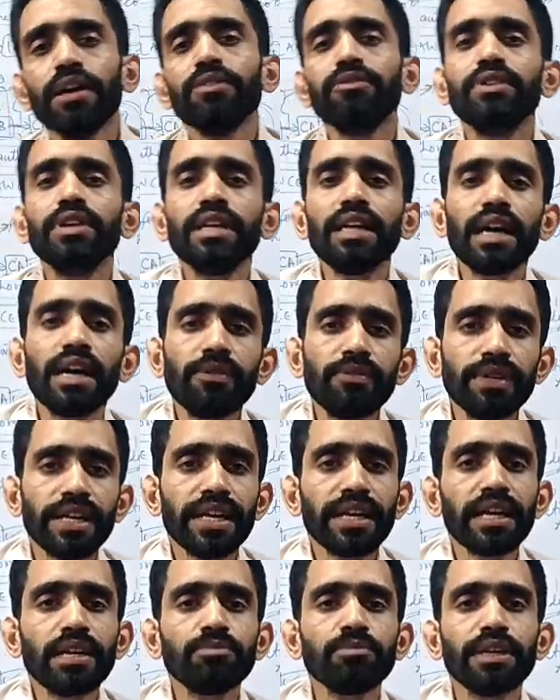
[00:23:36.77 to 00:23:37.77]
We have
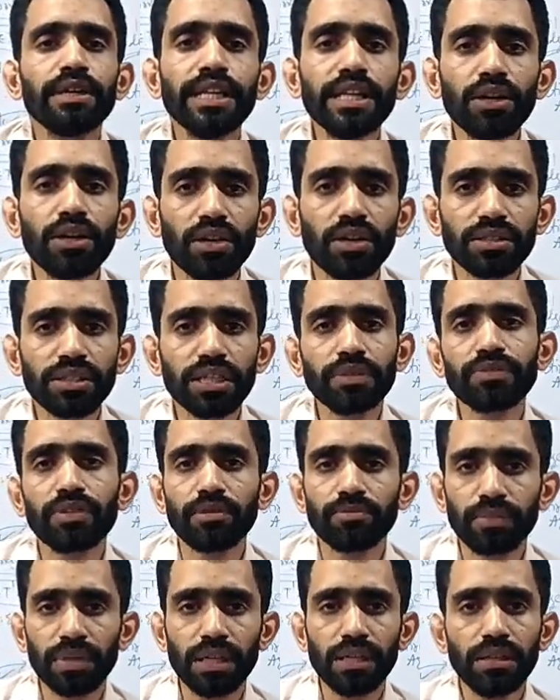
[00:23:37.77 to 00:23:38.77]
taken many concepts
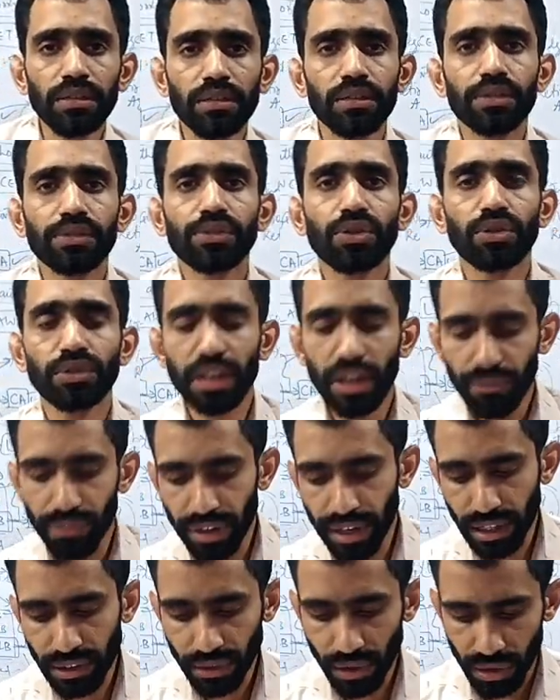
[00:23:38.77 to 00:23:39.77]
from the South
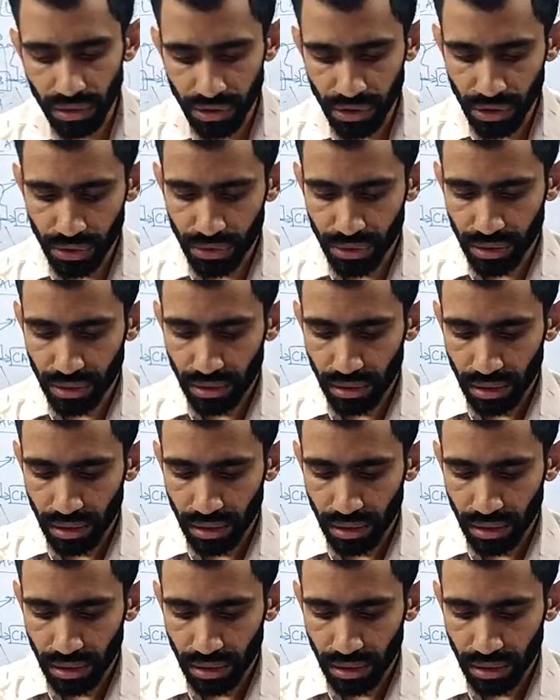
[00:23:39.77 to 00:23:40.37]
African Constitution,